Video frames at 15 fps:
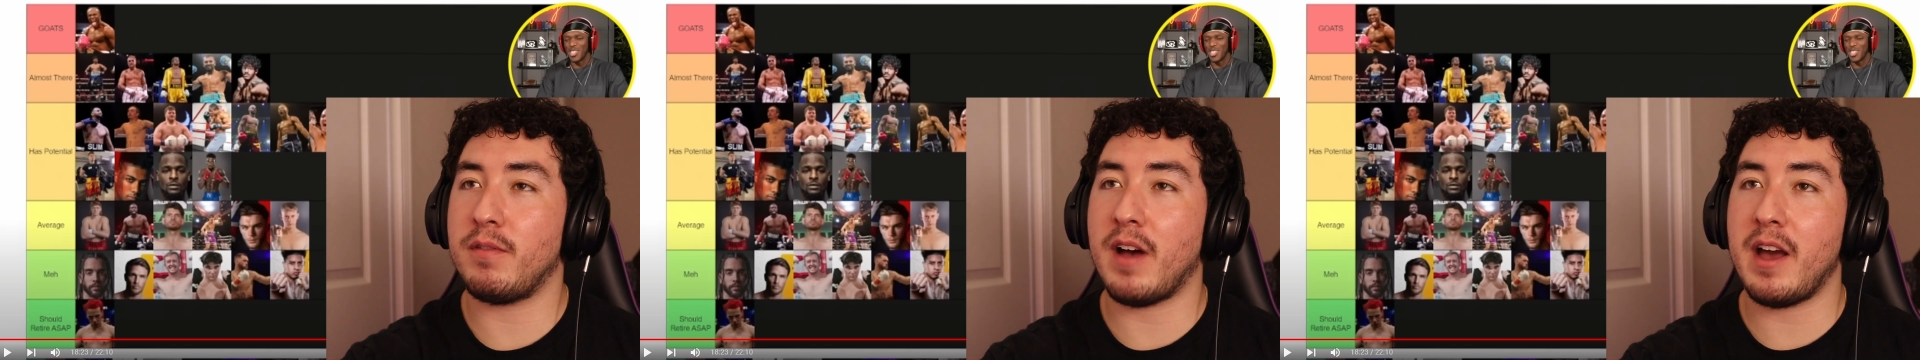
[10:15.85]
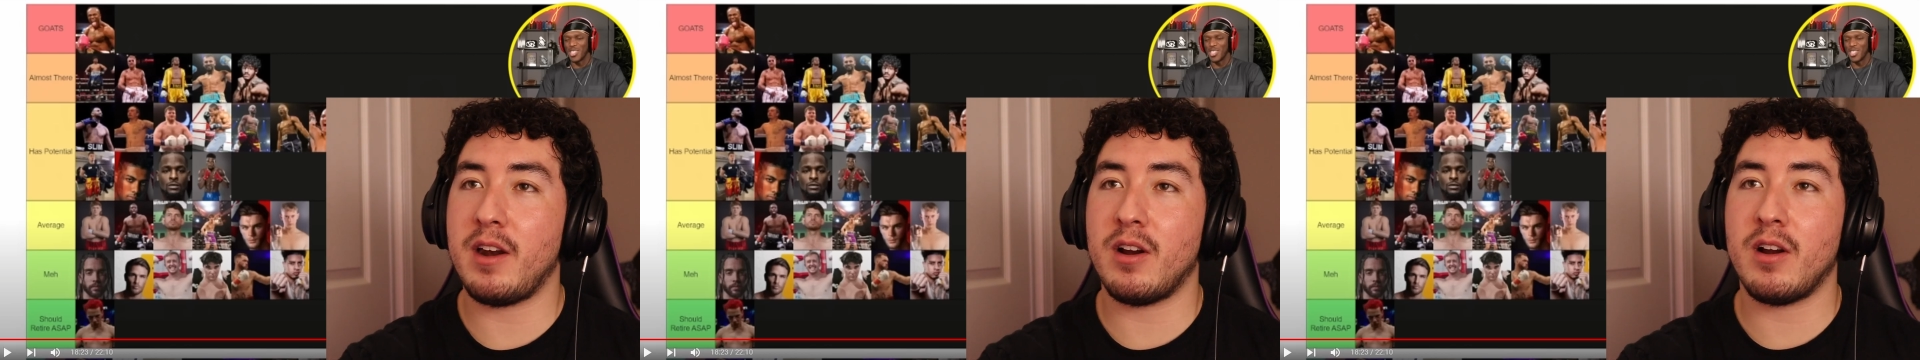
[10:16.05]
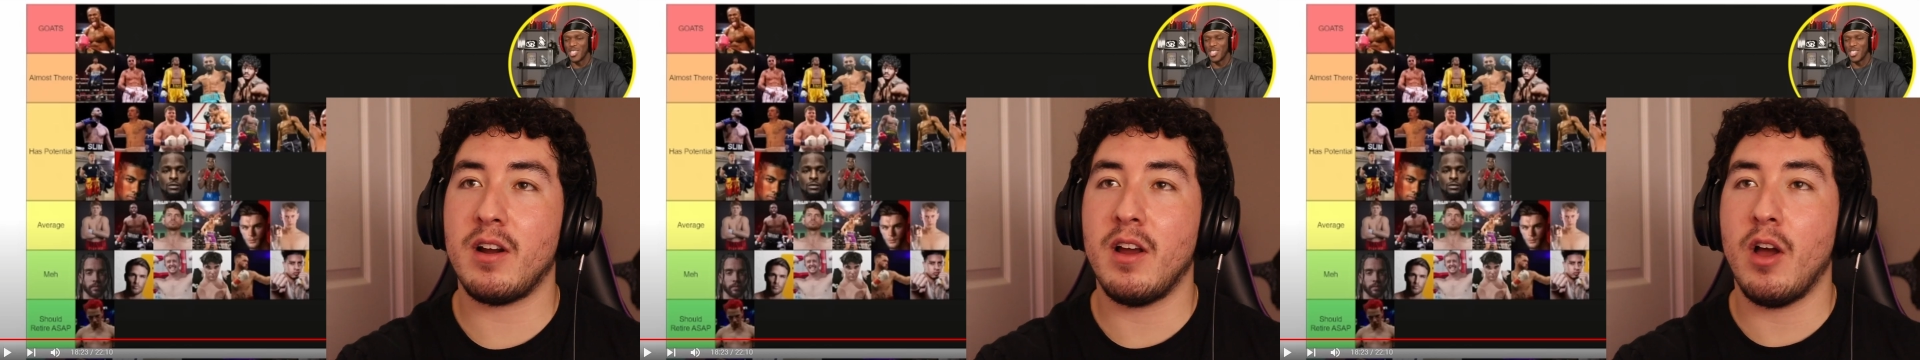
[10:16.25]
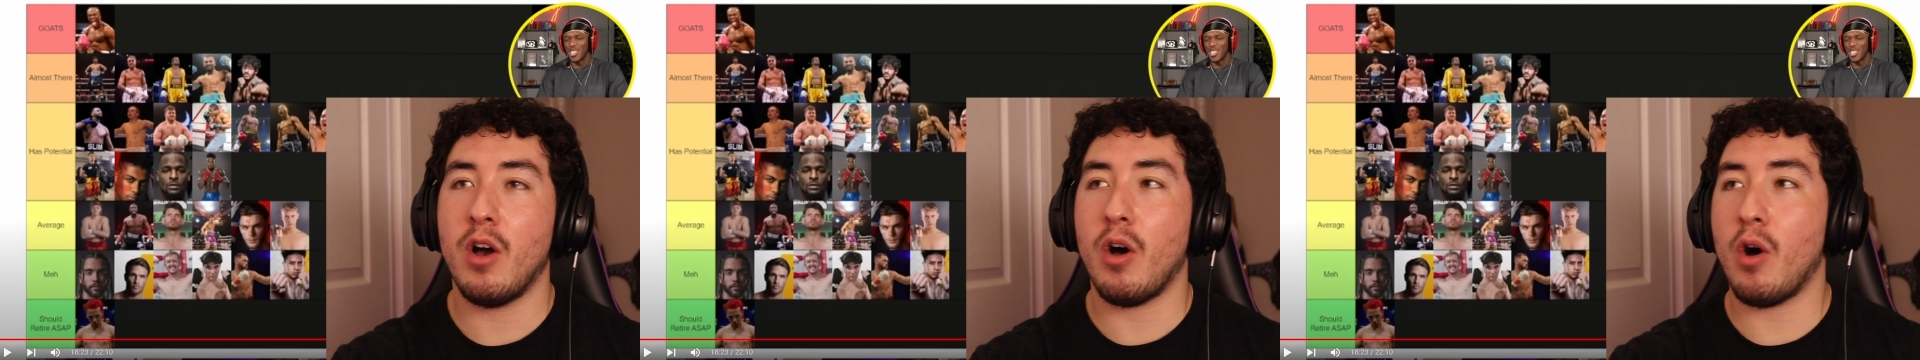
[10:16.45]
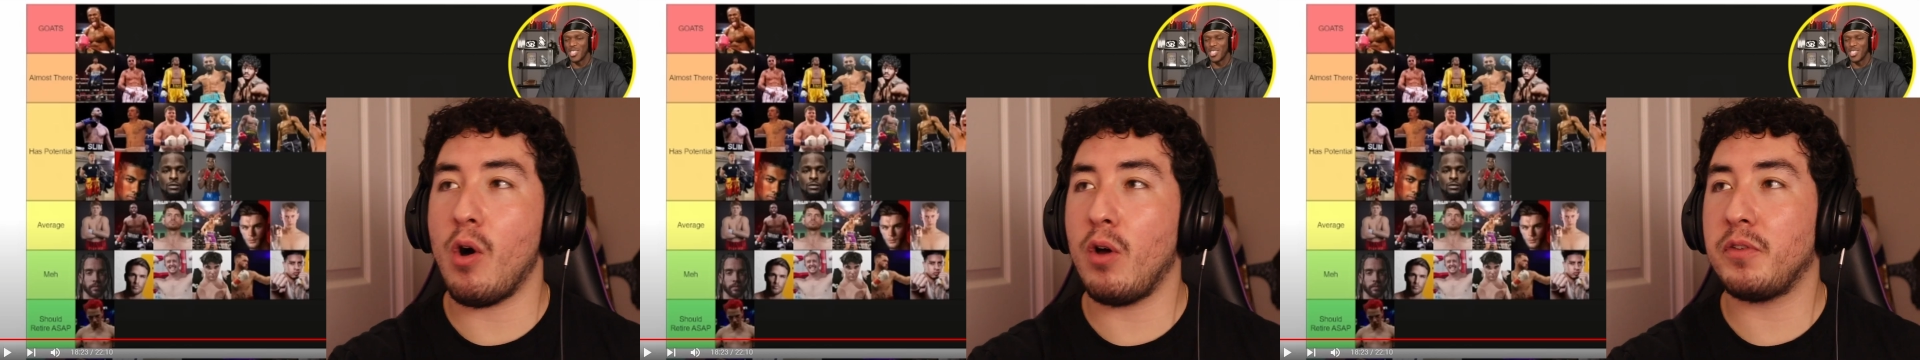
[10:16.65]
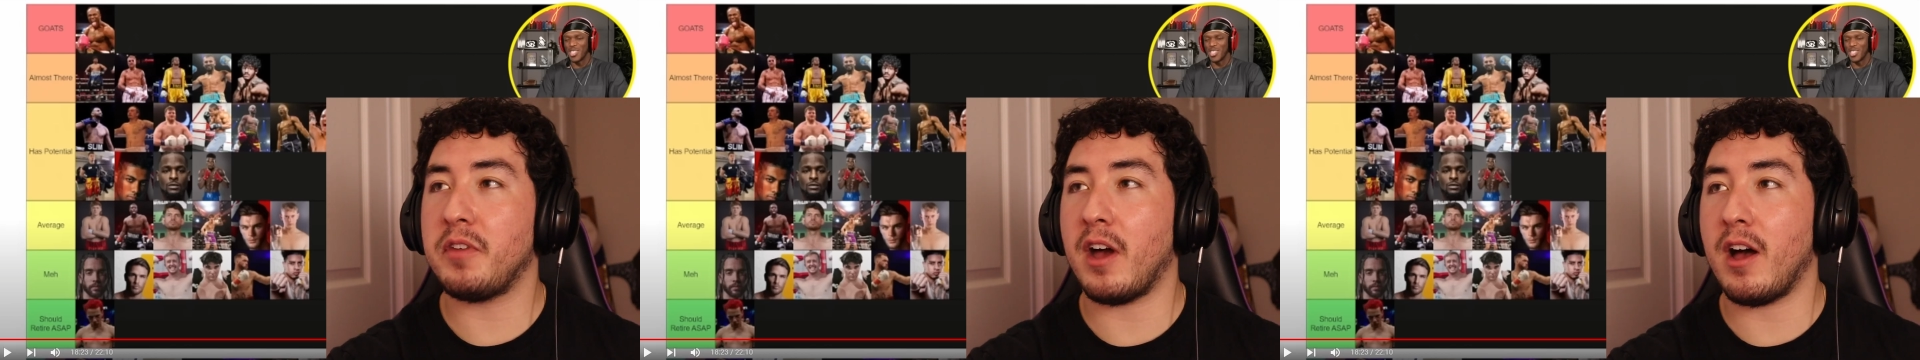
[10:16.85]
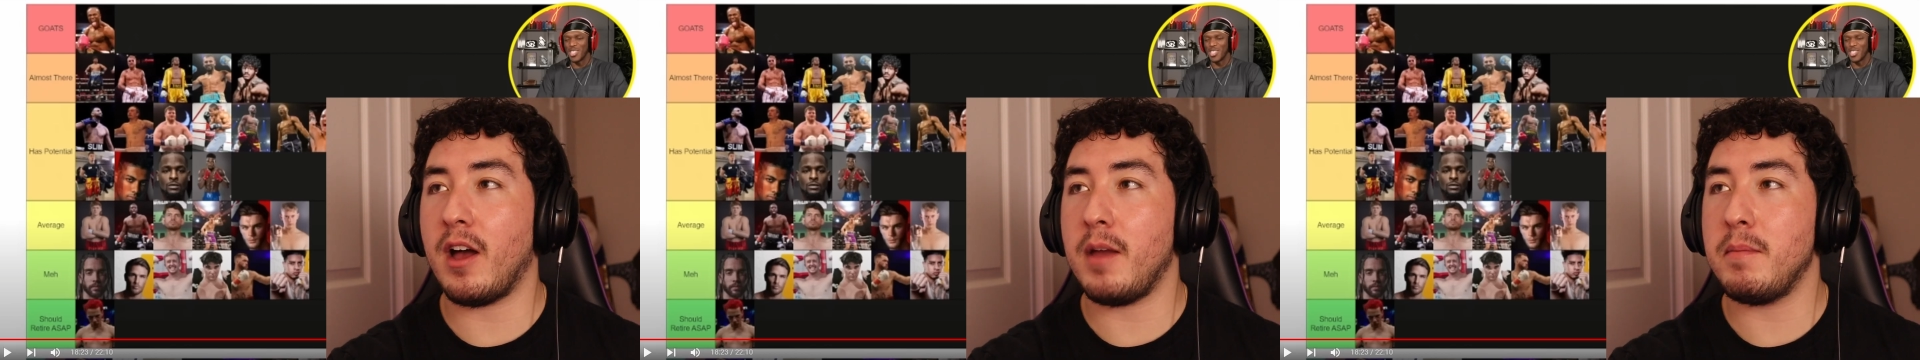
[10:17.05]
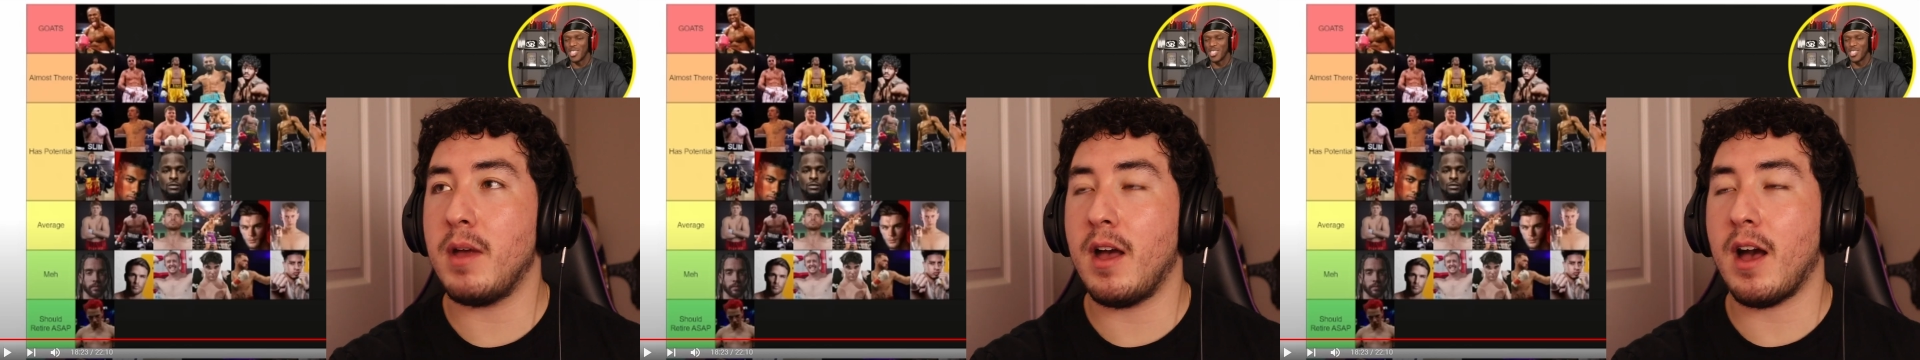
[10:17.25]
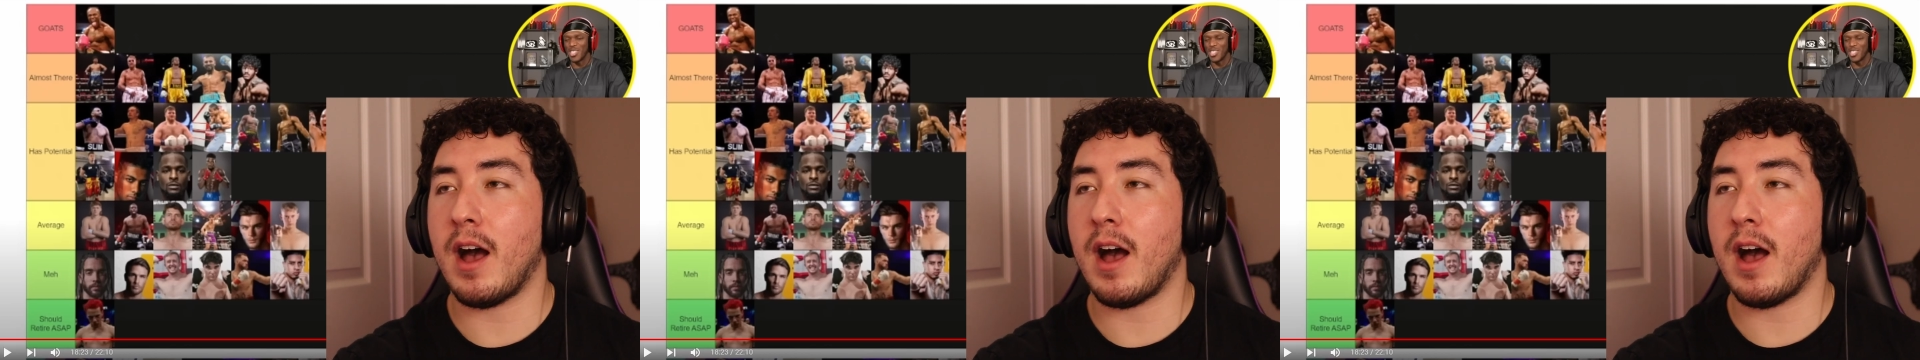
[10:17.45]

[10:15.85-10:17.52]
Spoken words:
fighter all time.